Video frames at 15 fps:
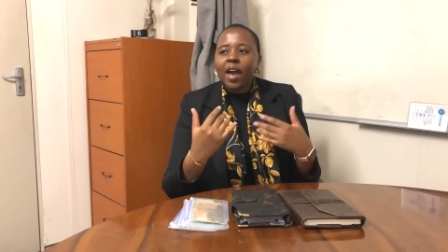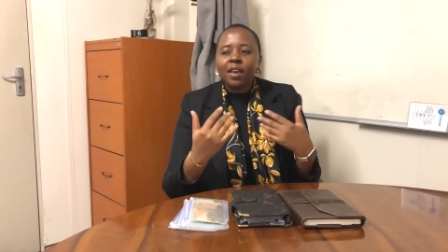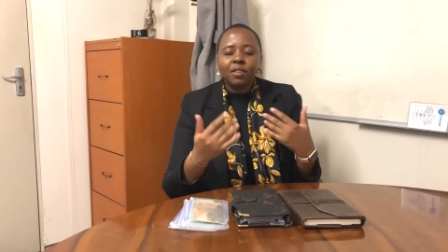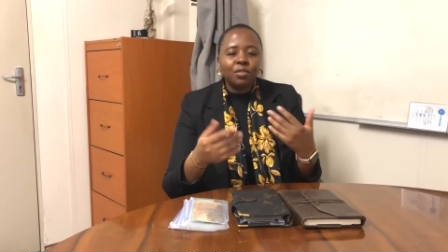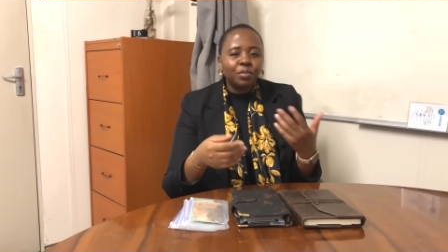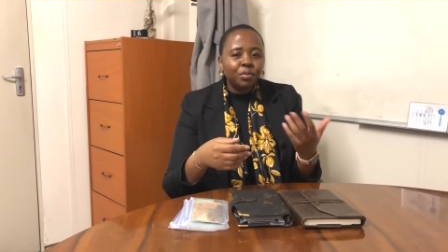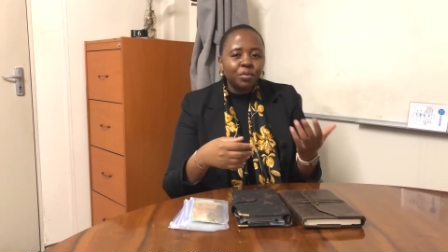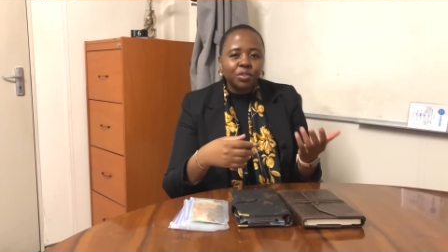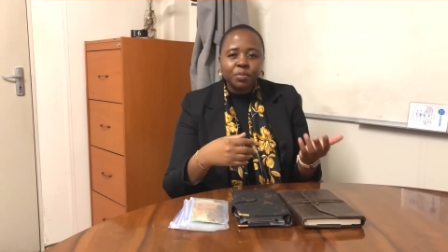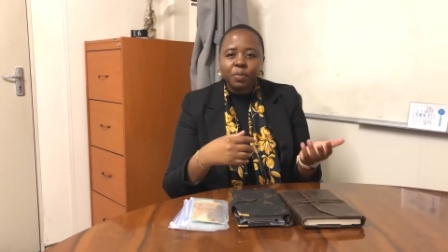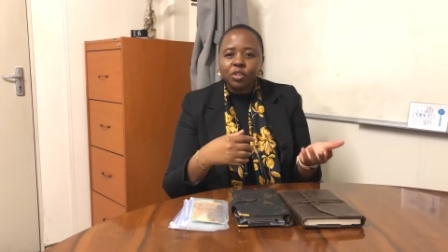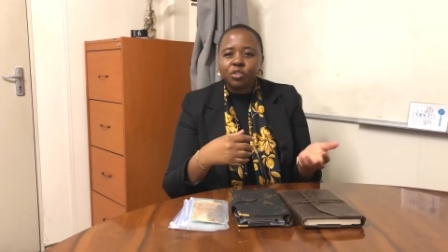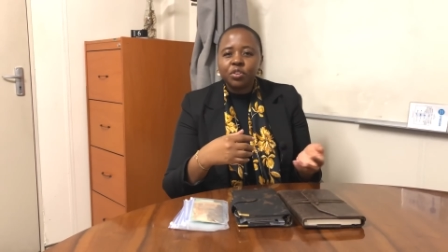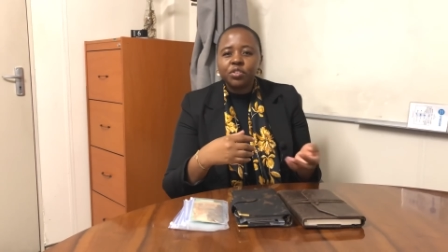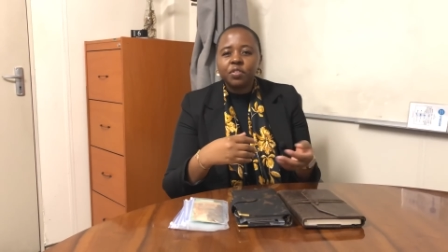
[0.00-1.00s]
I used
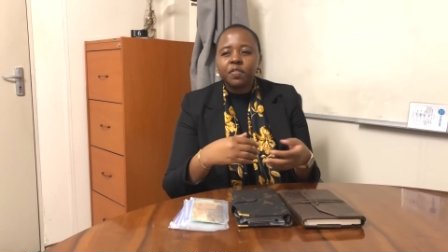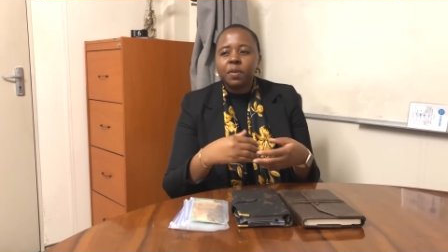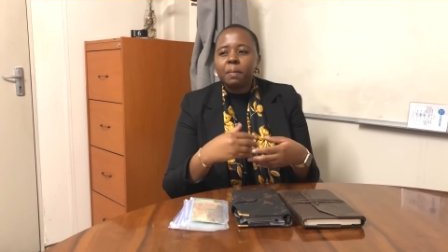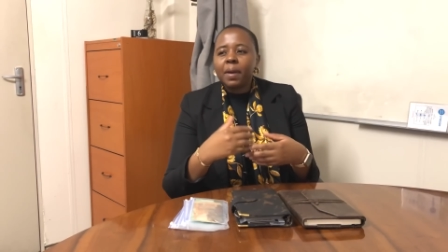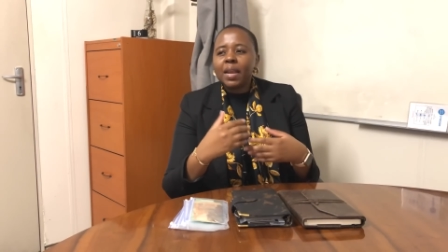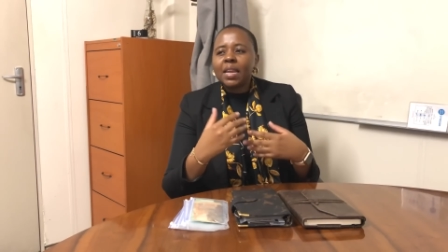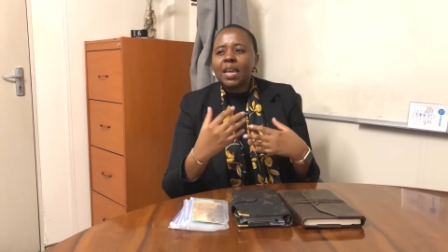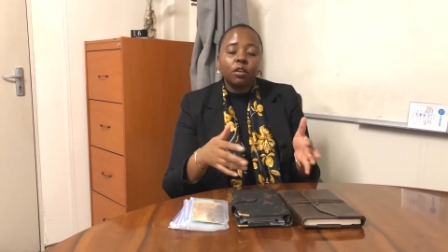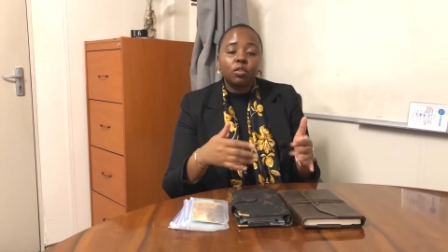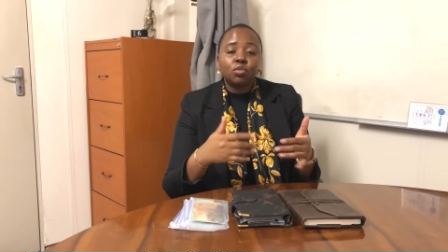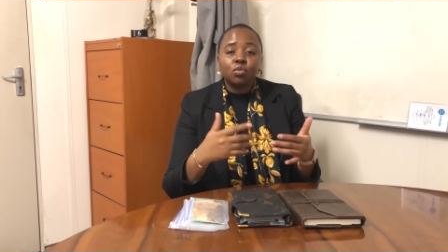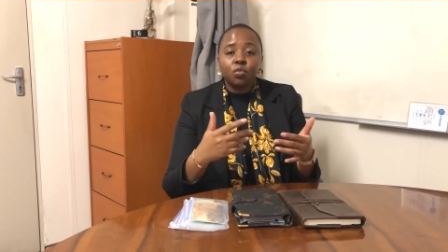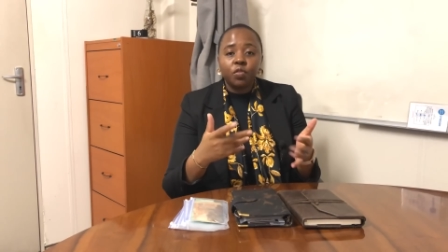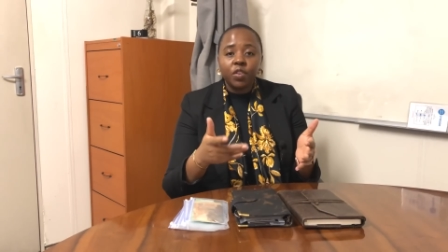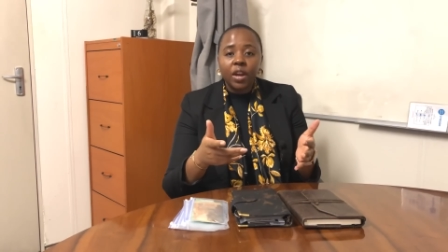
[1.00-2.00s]
majority of the money
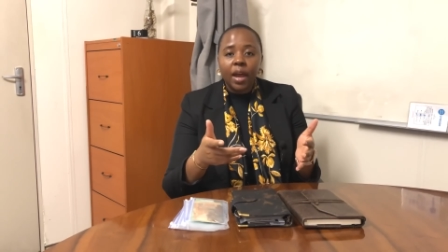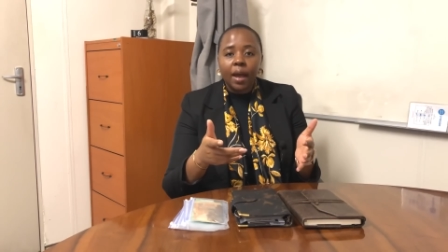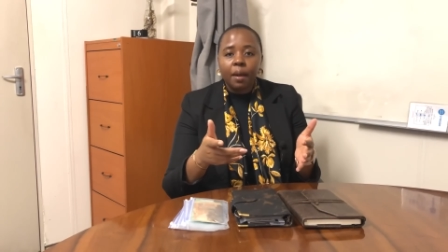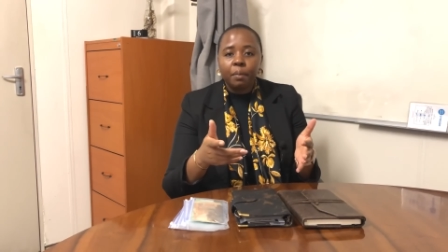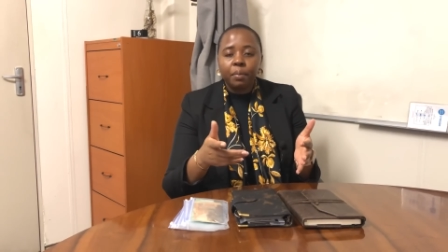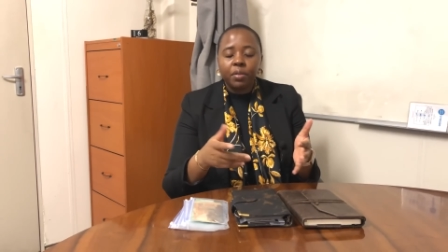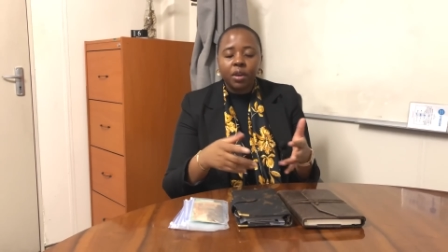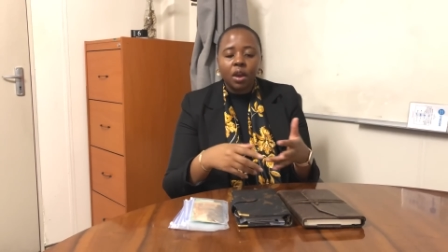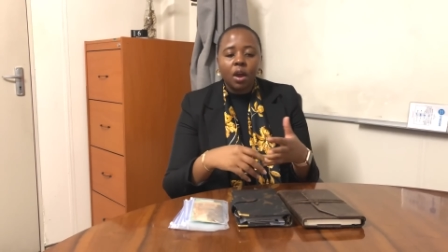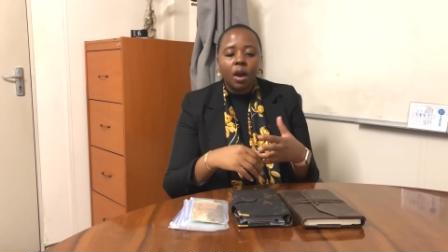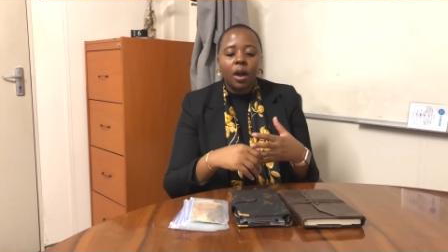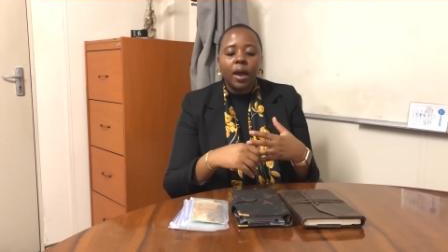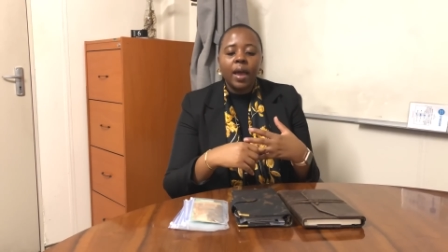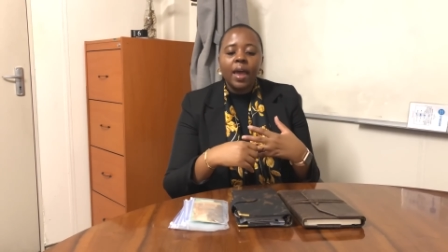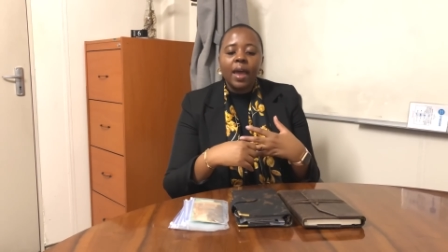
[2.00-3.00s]
to fill up the
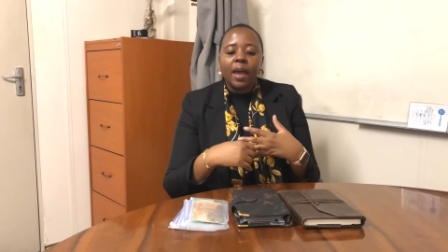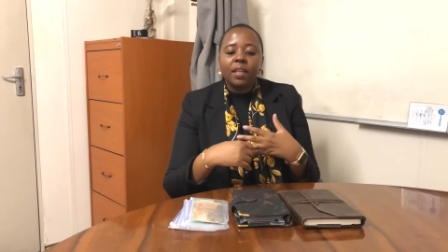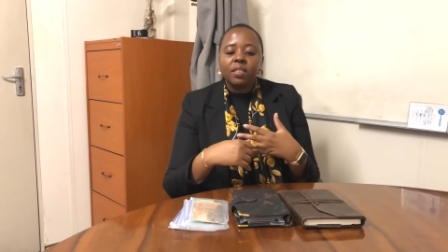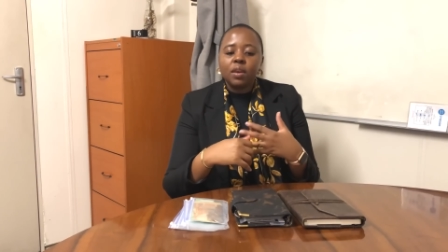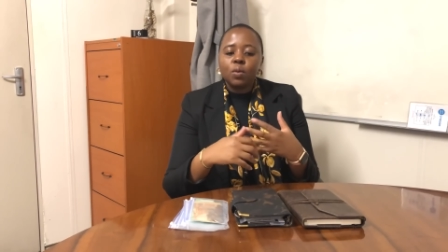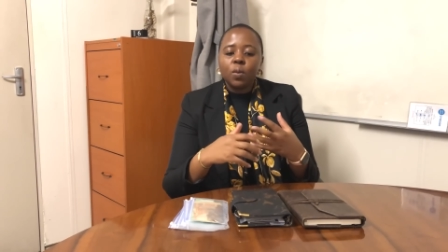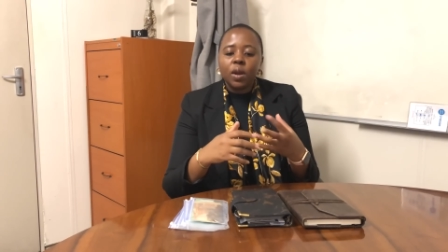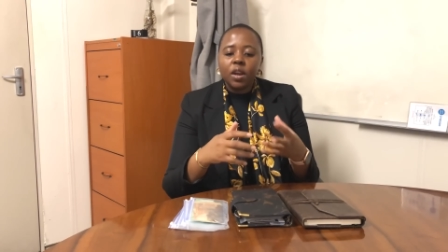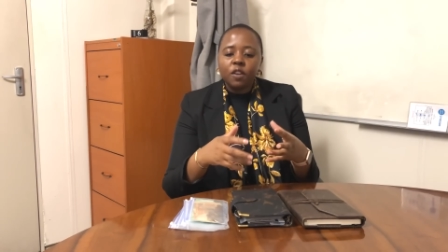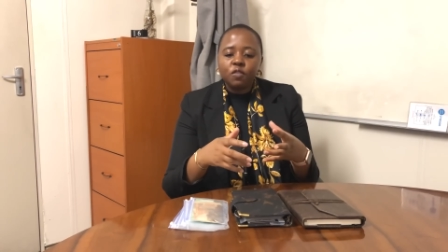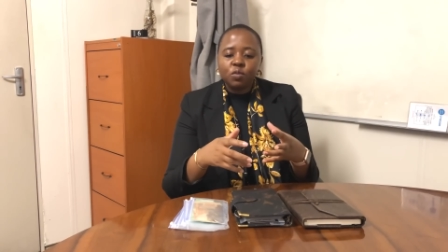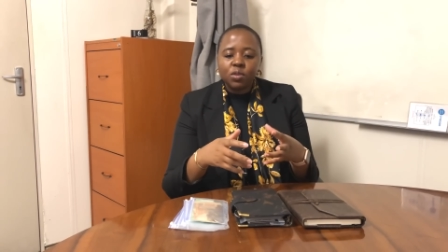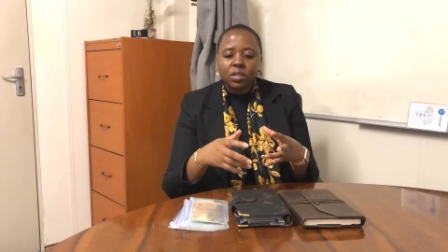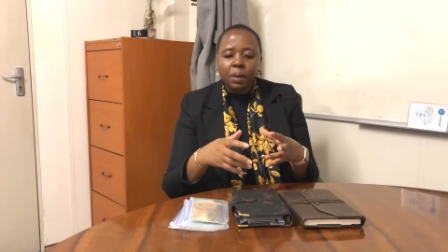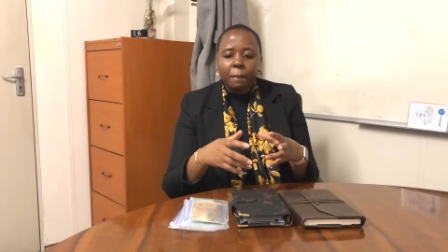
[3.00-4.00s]
car and then we're left
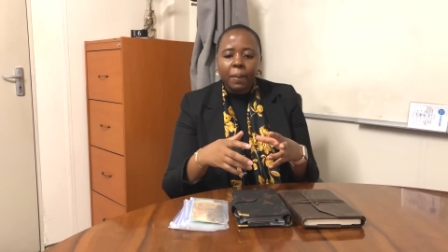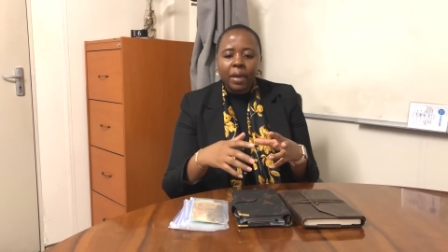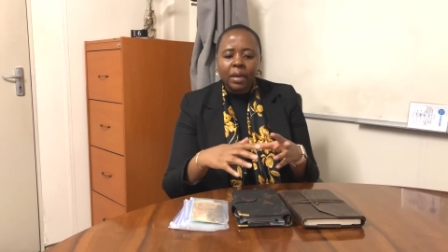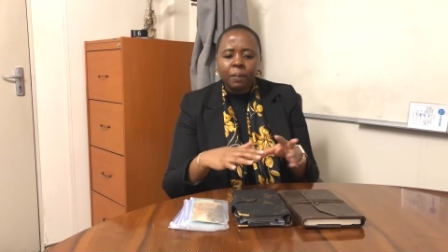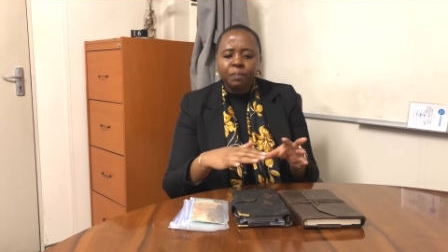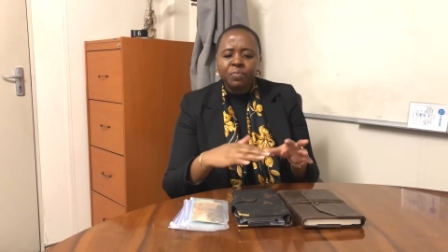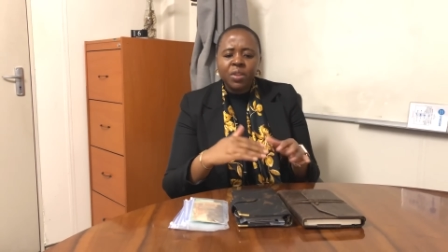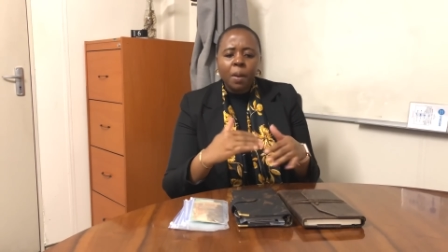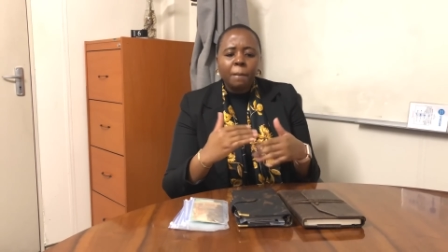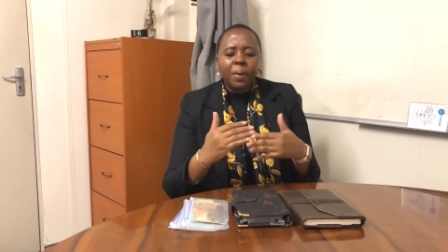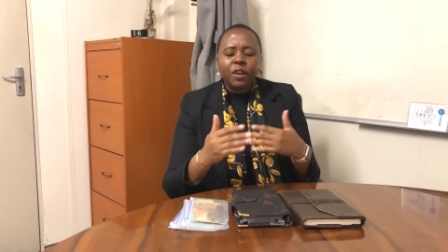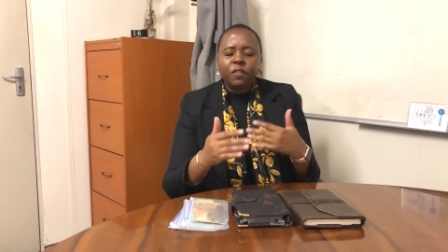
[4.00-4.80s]
with some money. But